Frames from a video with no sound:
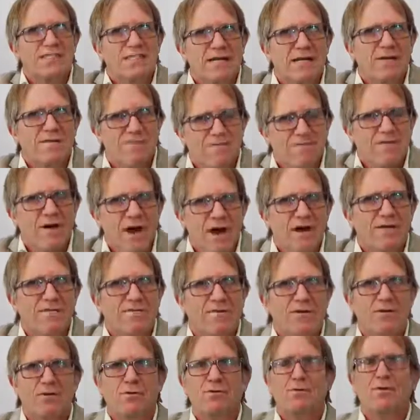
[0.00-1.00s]
in front of
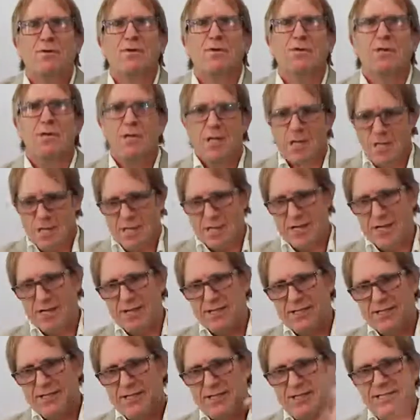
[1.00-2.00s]
you,
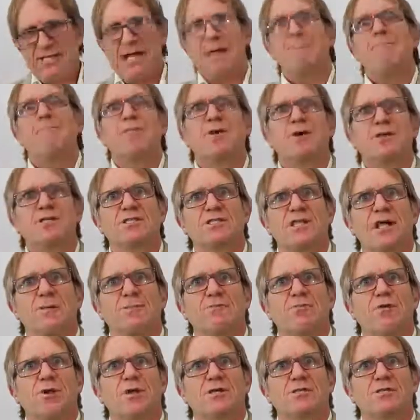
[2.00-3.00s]
a step-by-step
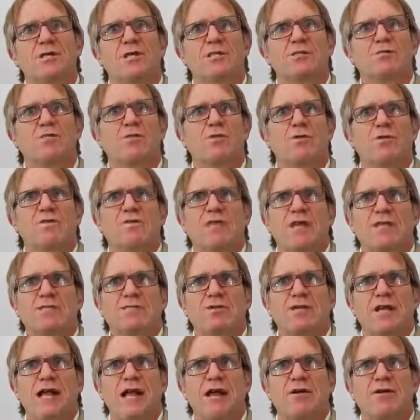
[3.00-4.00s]
process for all the
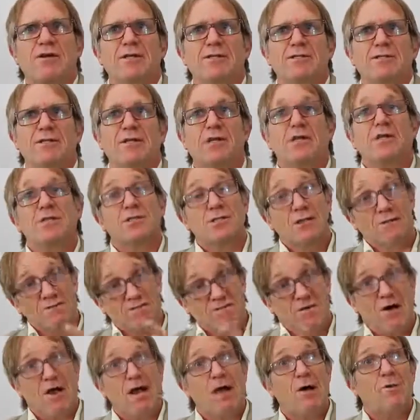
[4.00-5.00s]
veterinarians to
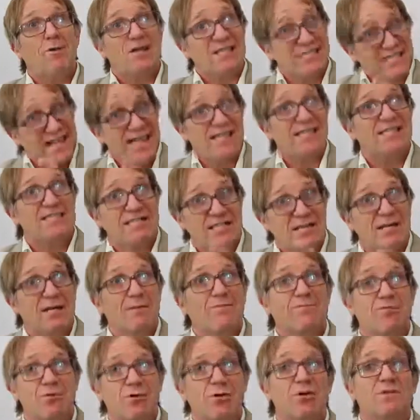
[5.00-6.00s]
follow, a tested
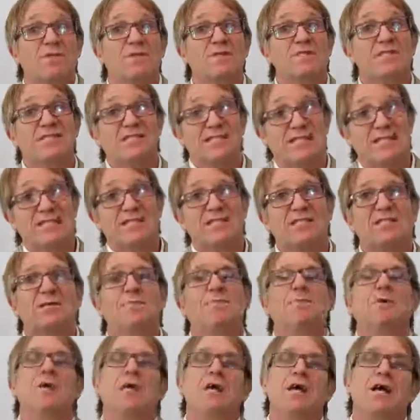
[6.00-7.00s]
and proven
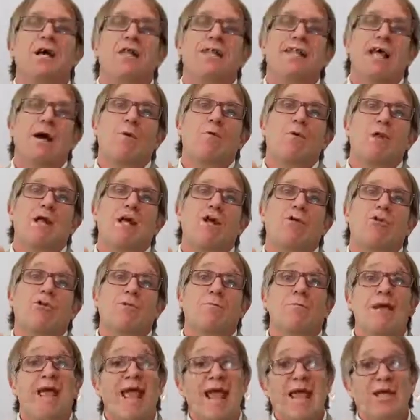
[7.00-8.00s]
system that will help
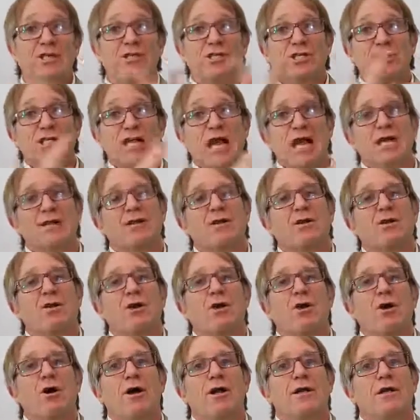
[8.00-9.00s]
them educate the
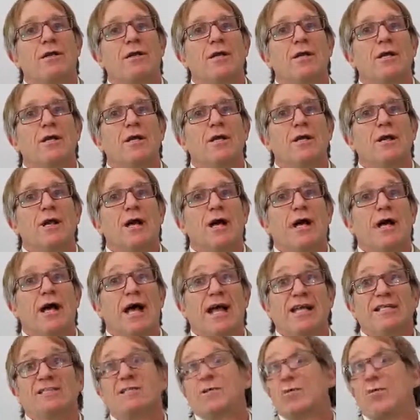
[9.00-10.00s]
client
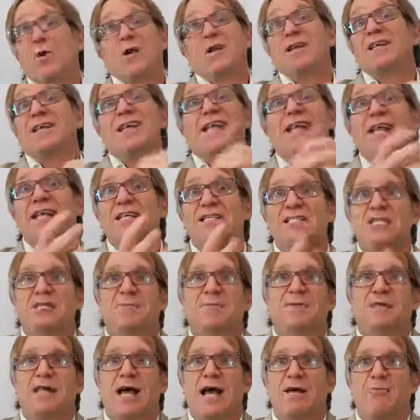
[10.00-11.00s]
as to what needs to
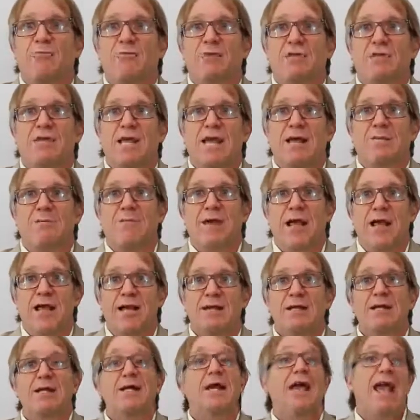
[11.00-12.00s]
be done with their
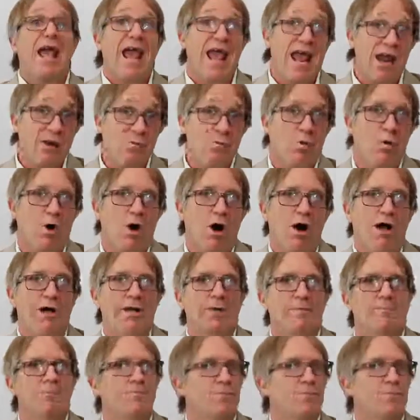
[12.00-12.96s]
pet and why.